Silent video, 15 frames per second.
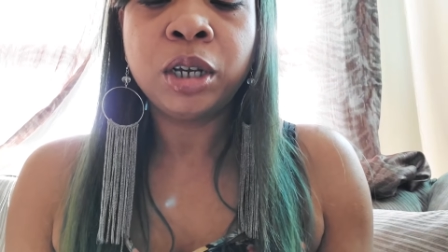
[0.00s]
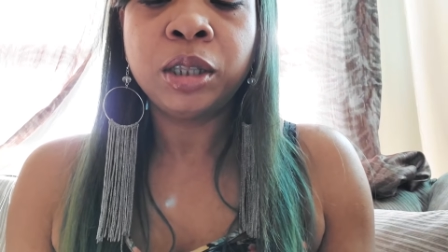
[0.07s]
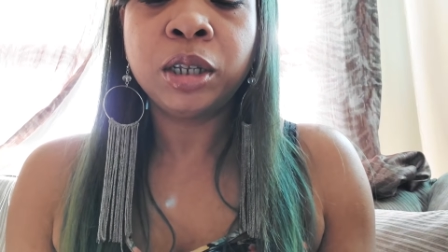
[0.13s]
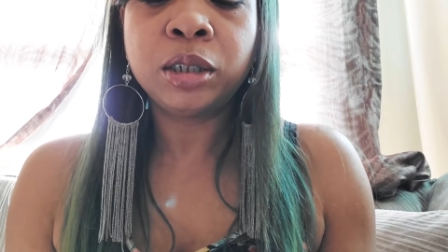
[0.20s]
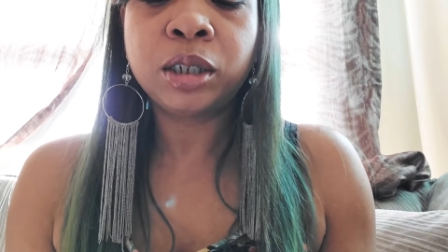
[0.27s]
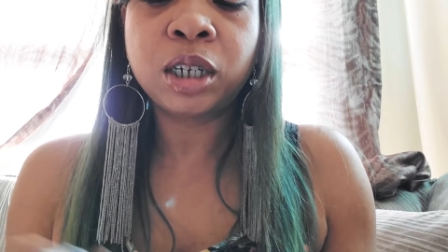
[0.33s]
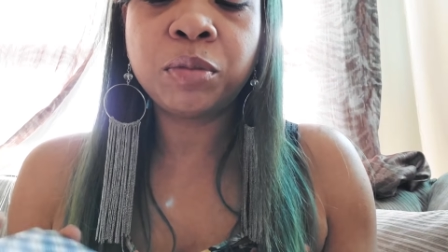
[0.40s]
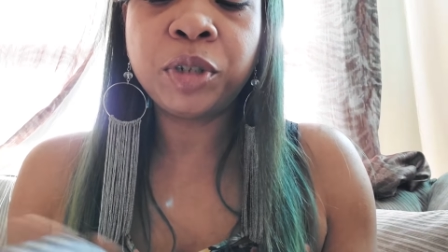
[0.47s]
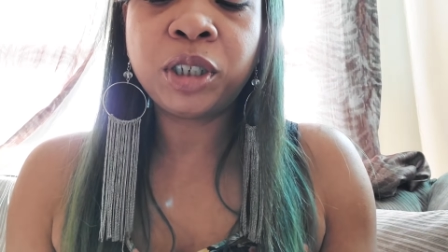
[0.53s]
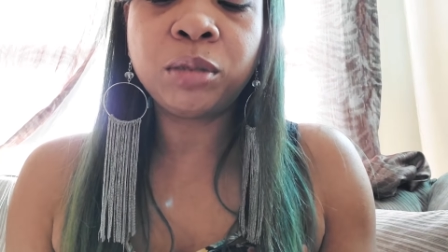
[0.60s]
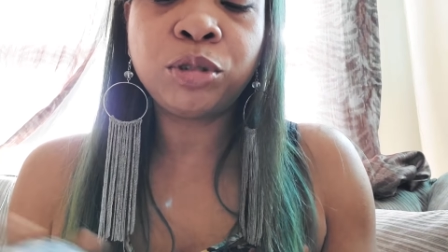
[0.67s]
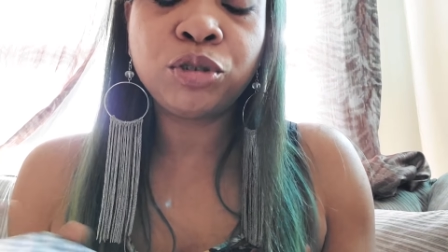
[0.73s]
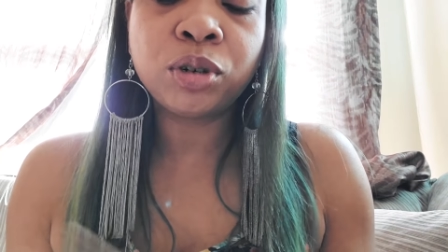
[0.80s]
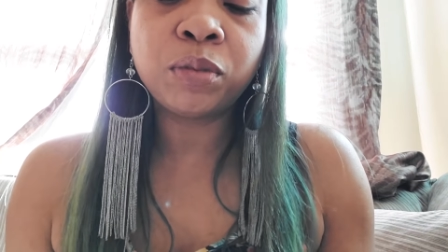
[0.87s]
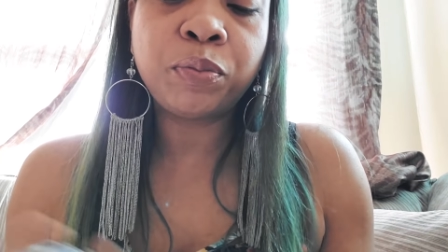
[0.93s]
There's going to be some
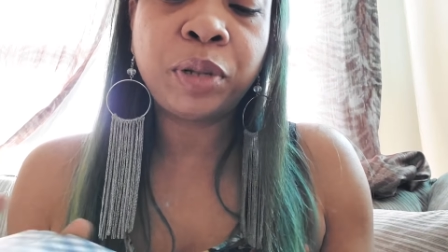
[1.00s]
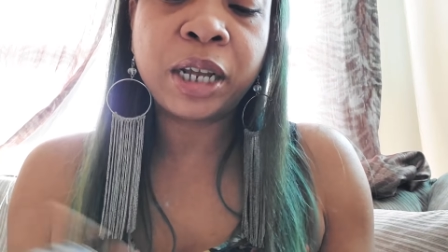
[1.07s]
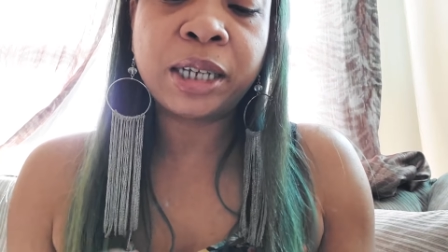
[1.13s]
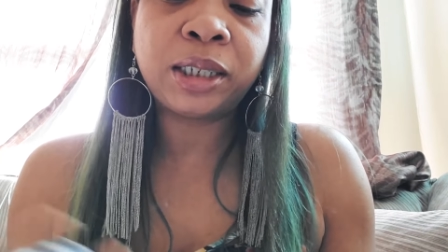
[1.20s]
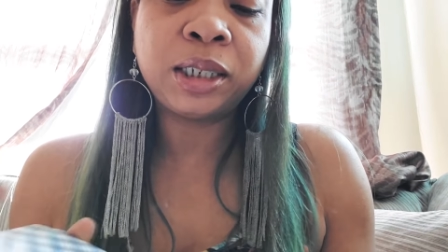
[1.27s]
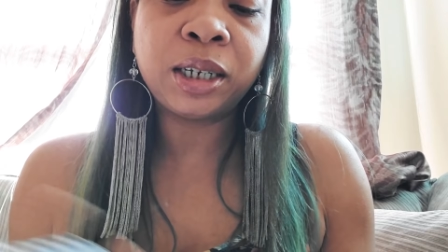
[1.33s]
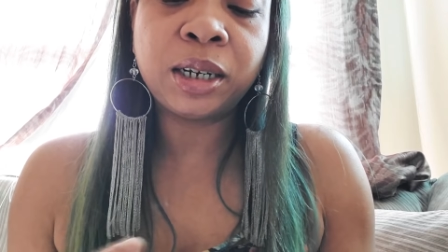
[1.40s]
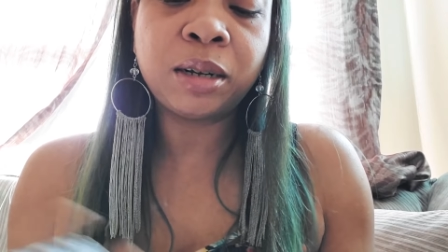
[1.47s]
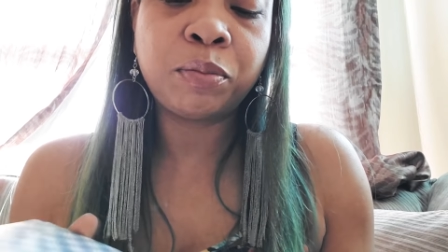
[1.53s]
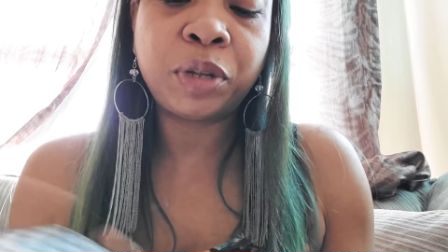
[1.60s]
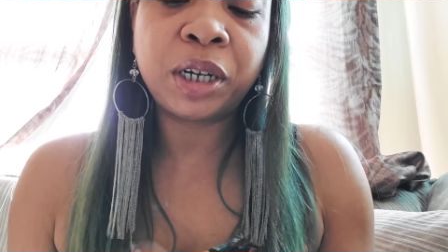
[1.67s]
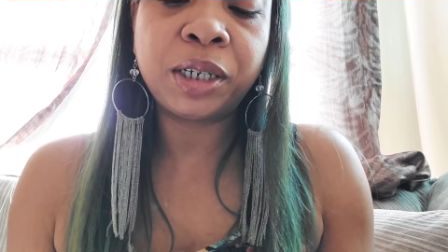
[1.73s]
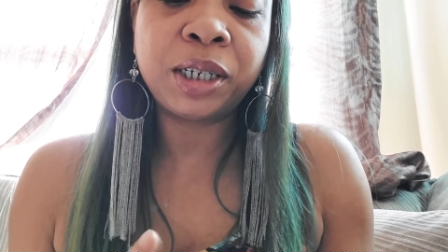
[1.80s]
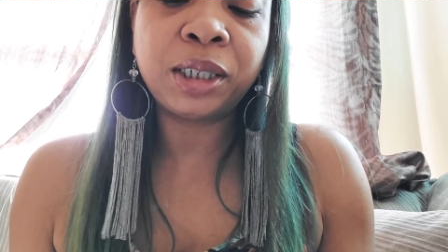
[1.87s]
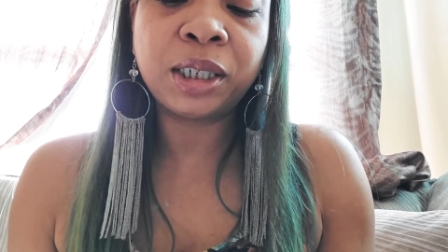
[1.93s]
sort of blessing and
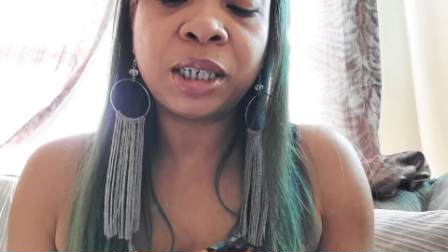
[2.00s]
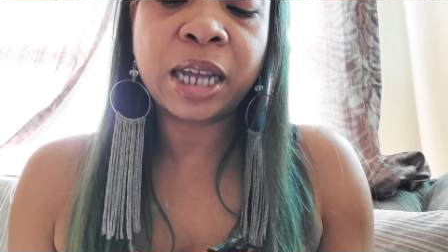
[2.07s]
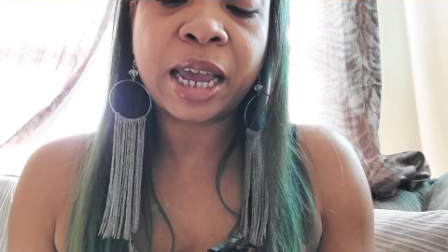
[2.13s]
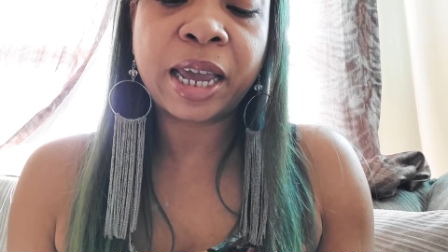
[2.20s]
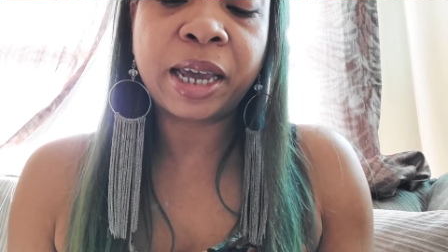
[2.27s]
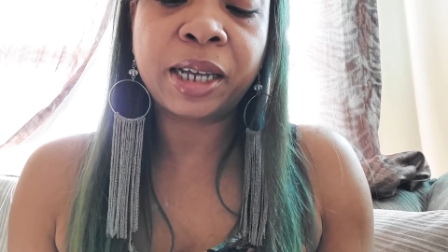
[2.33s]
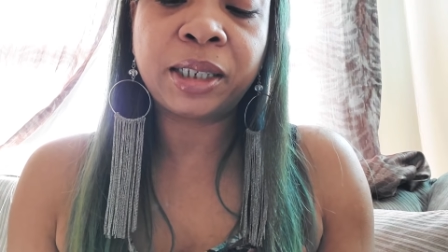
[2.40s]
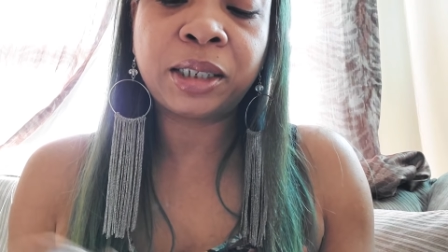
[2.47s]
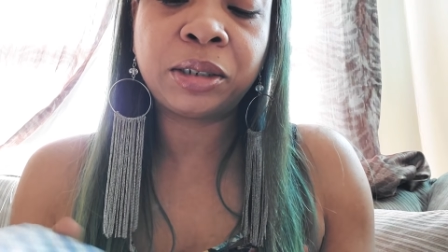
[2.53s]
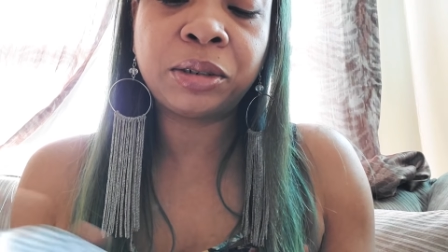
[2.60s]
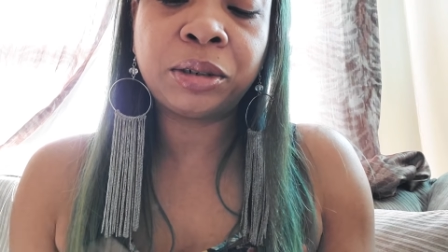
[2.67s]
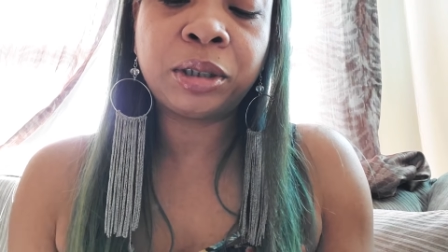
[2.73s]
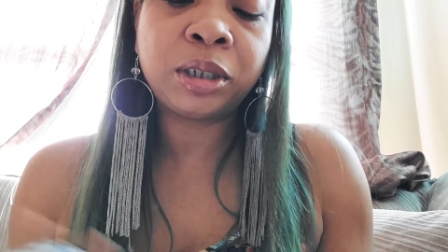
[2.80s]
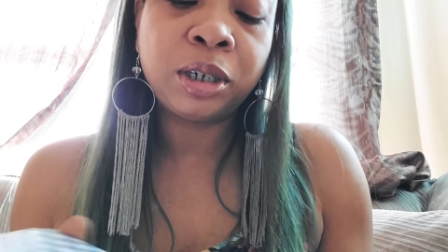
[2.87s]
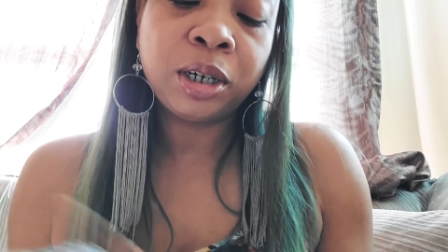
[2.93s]
abundance in the
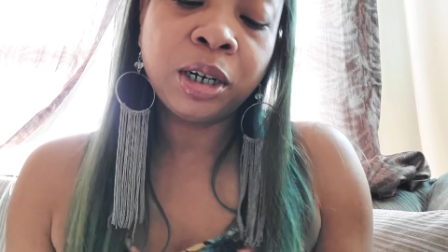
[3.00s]
answers.